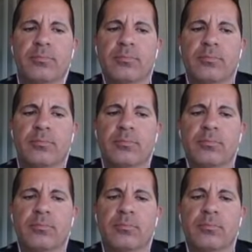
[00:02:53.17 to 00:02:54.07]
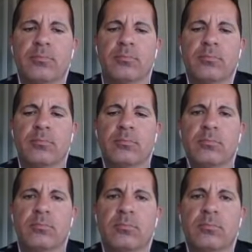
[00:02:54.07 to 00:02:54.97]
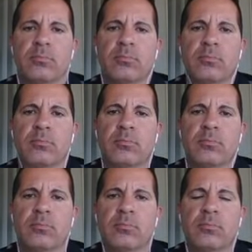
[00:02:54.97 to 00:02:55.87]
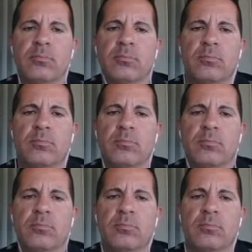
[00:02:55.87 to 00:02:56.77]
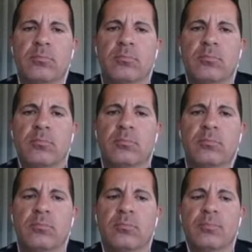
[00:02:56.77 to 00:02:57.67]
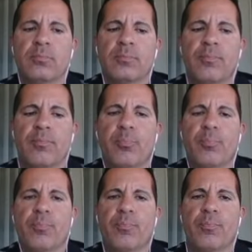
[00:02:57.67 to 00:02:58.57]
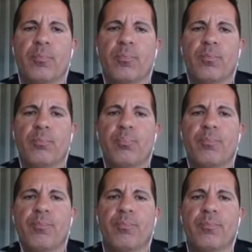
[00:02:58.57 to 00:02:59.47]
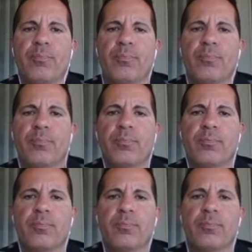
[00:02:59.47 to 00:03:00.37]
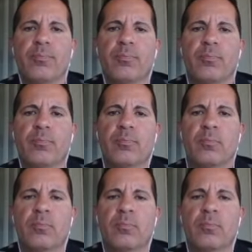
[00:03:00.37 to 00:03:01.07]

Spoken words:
The person shown says nothing.